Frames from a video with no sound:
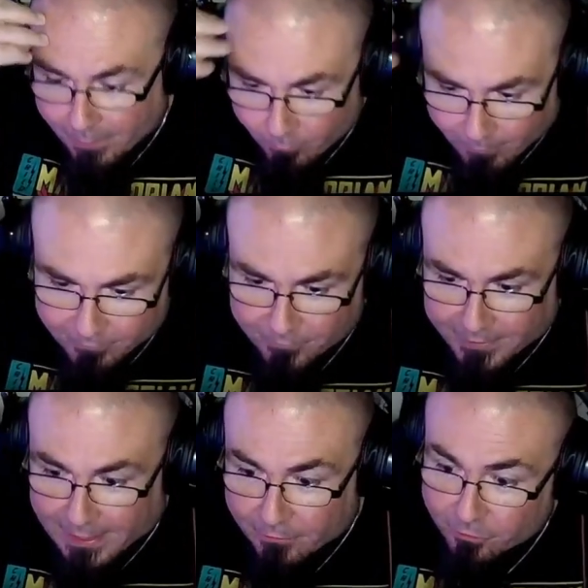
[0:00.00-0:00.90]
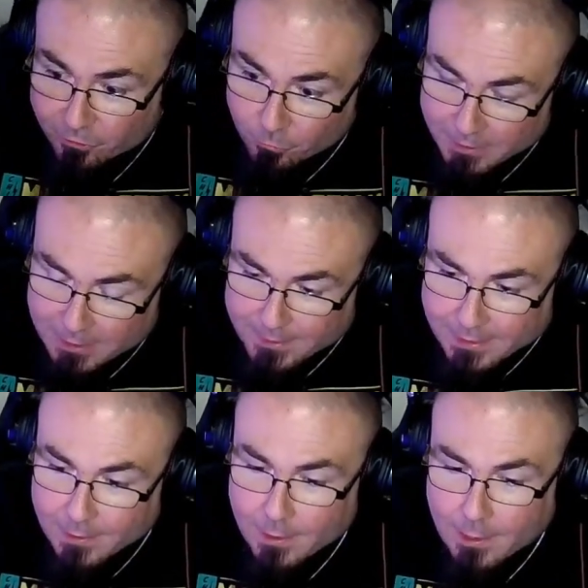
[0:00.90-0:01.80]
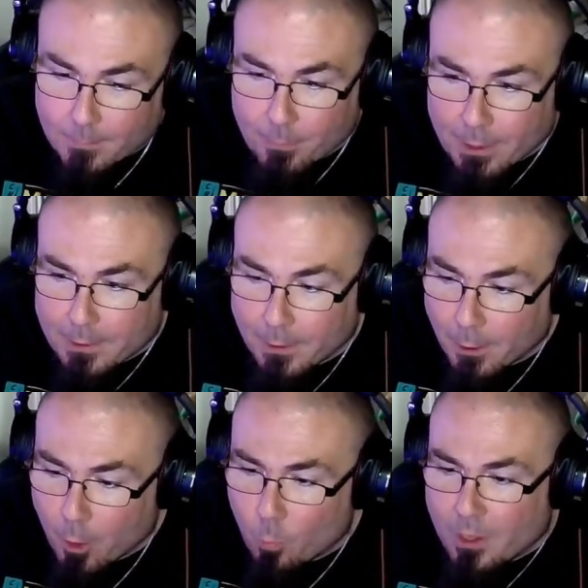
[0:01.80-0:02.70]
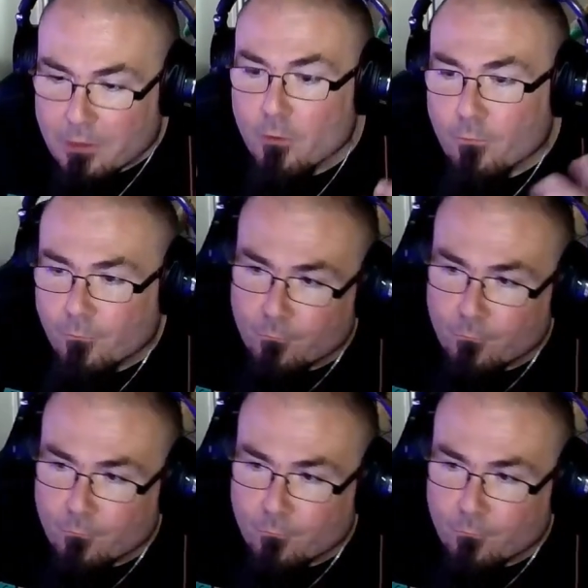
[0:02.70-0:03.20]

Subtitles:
aggressive and get screamy. But when you've